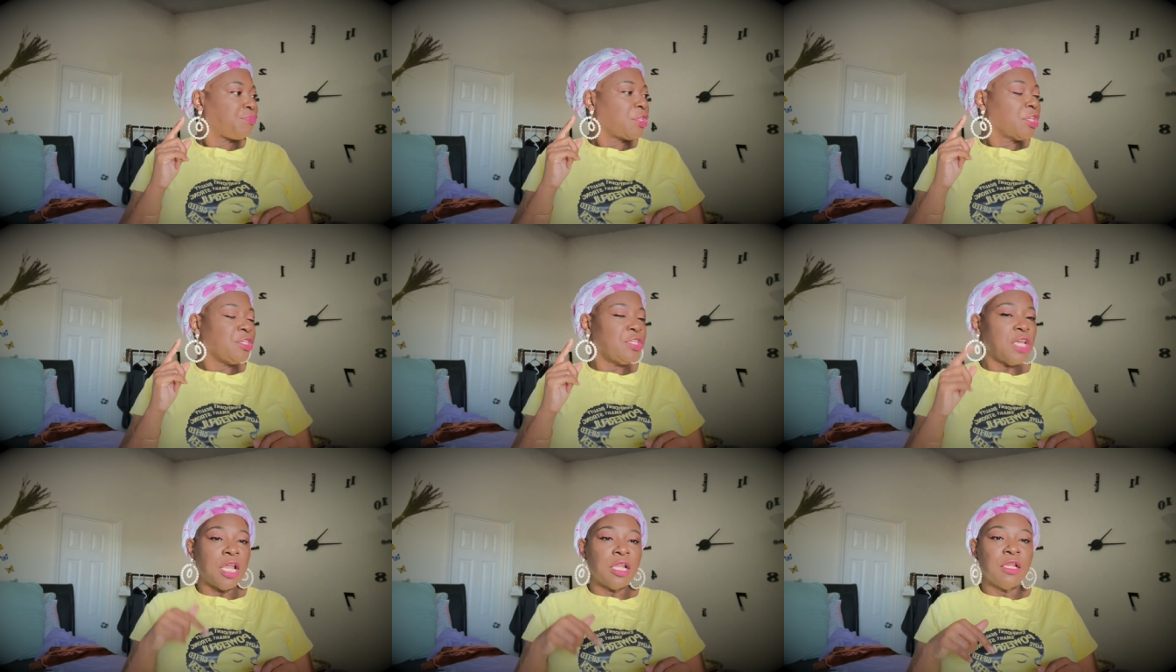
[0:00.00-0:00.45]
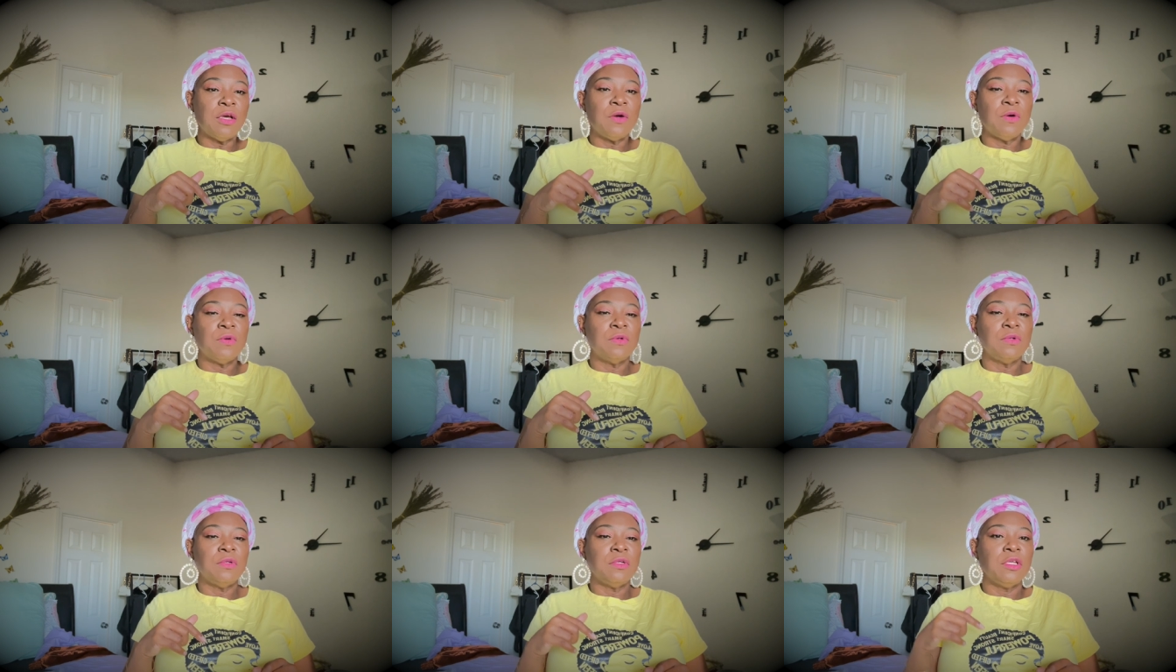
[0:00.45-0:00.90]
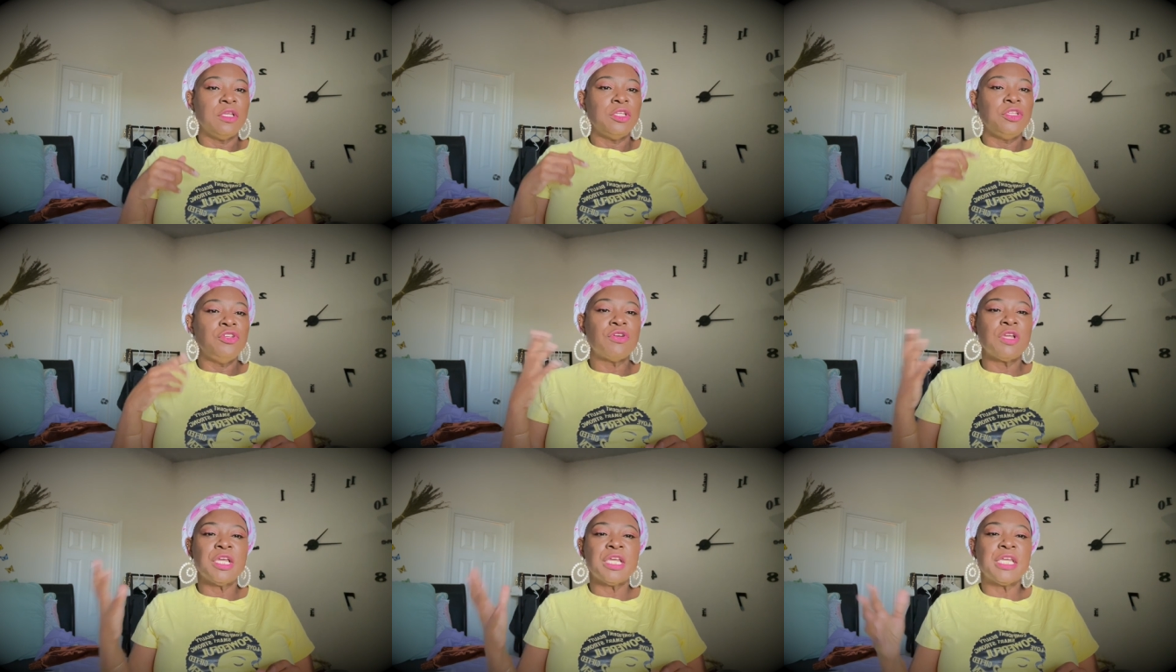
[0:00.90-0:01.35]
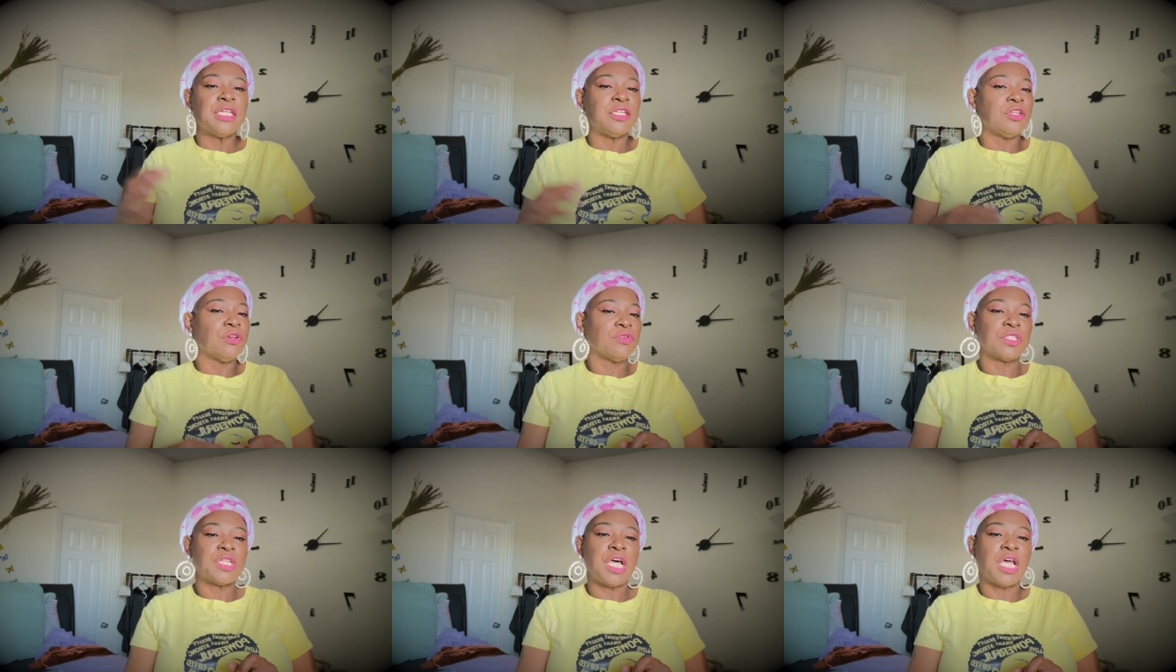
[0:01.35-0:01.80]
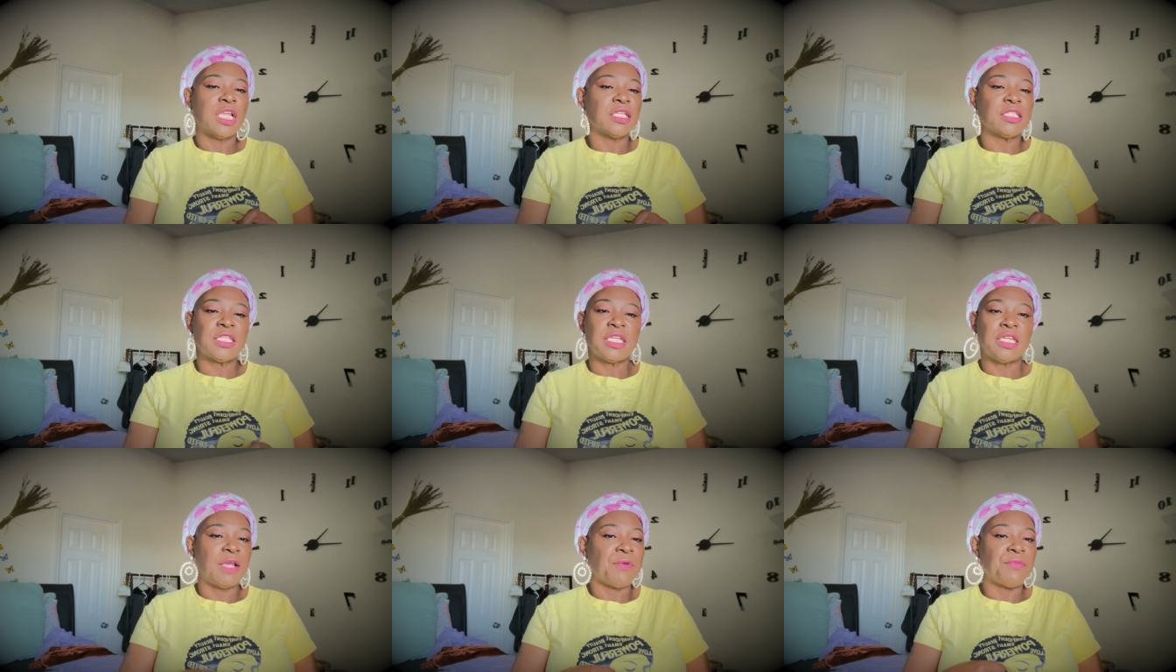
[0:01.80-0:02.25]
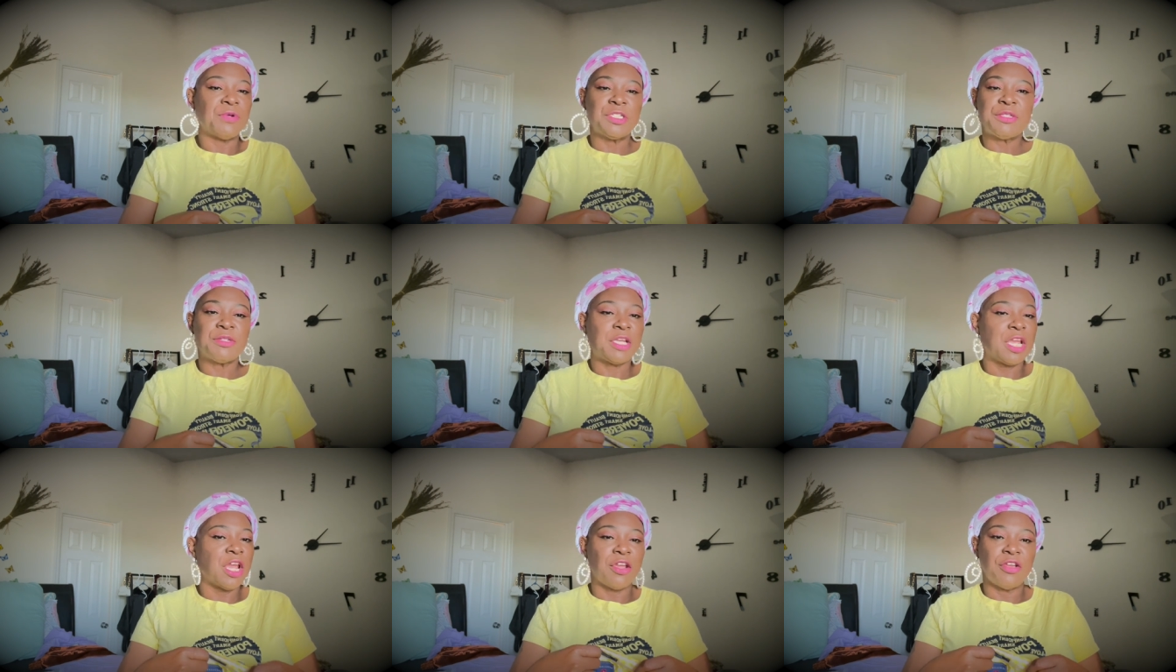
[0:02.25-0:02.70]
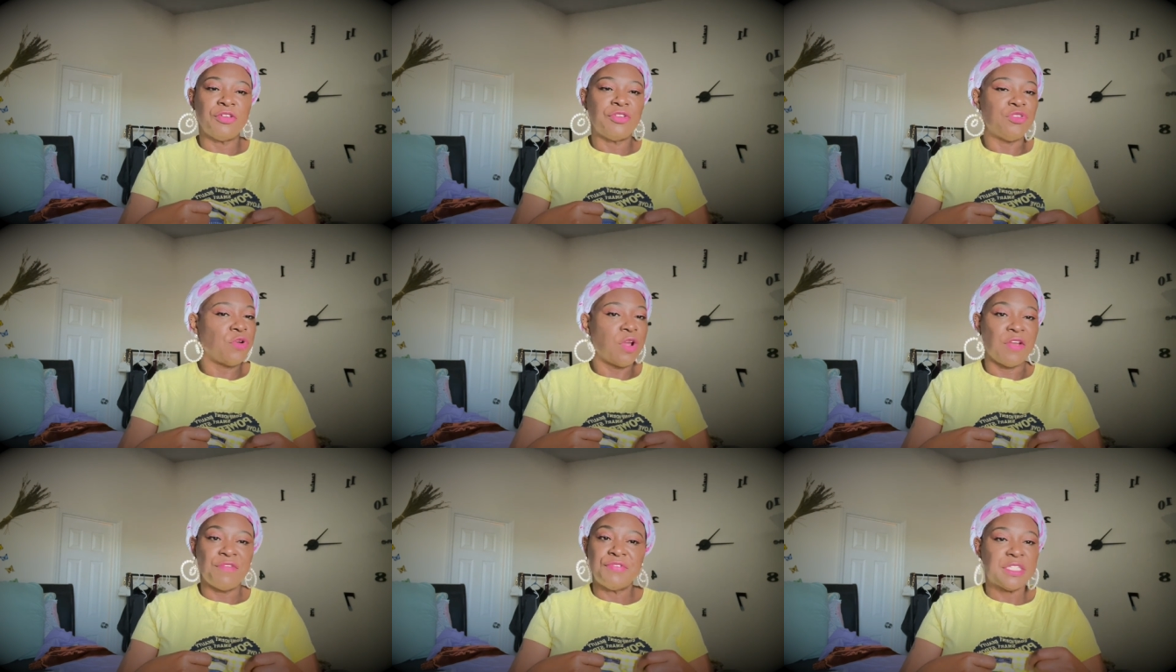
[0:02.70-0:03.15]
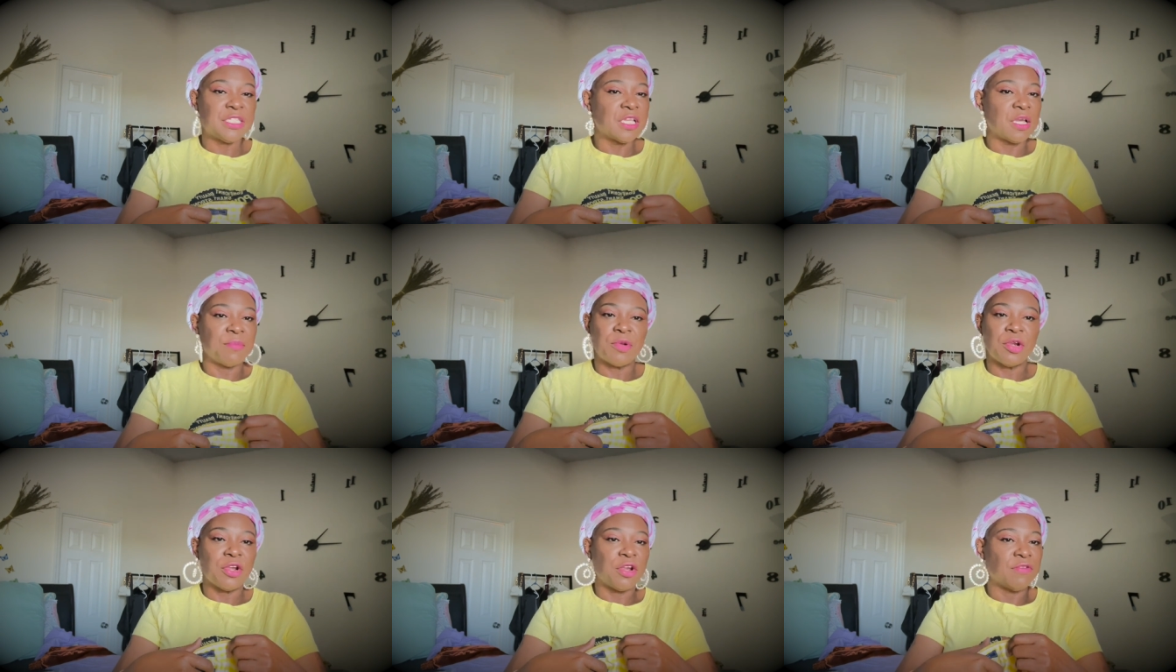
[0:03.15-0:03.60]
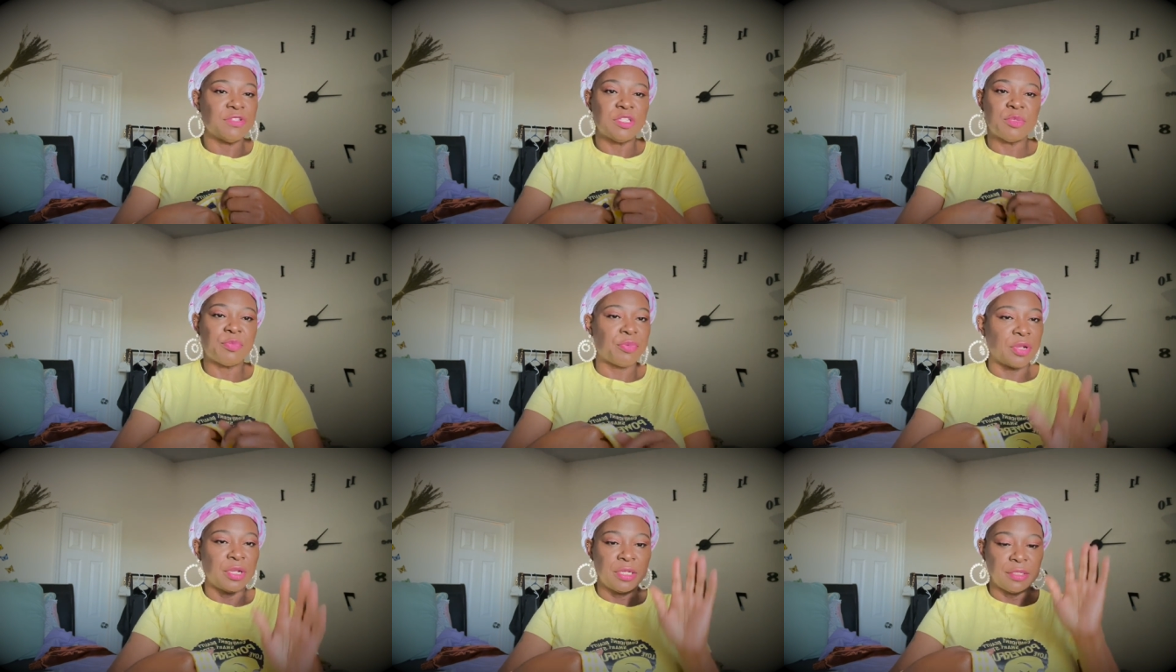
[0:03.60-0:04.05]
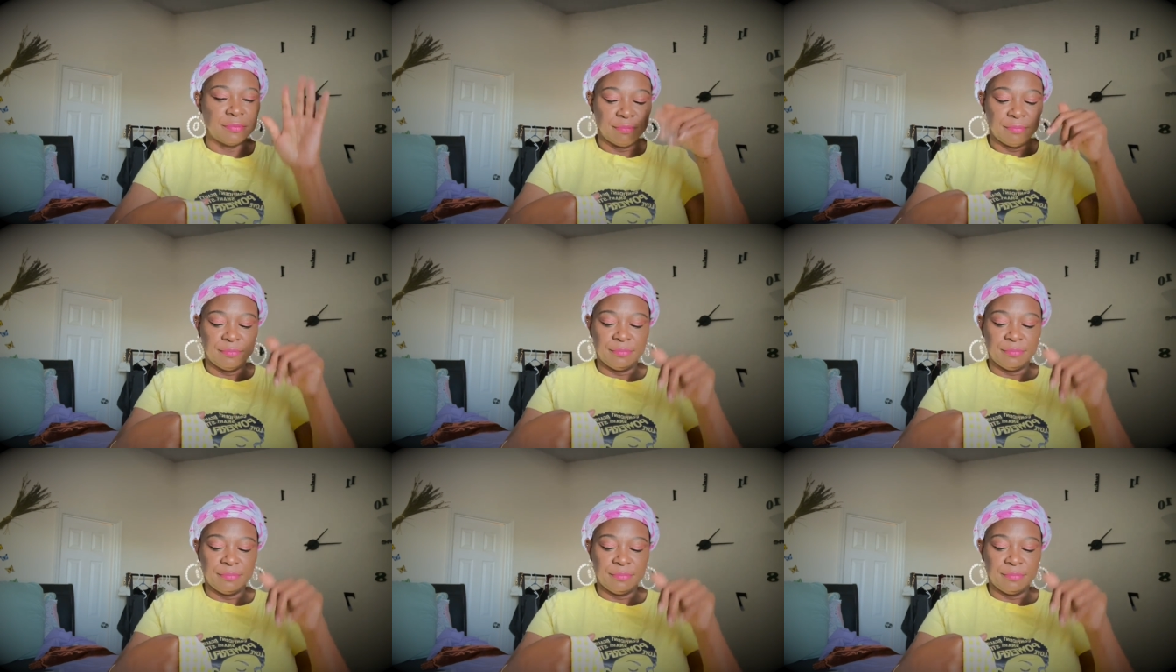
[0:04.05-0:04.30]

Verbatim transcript: yellow, you can get those colors and they will carry you every summer, every spring.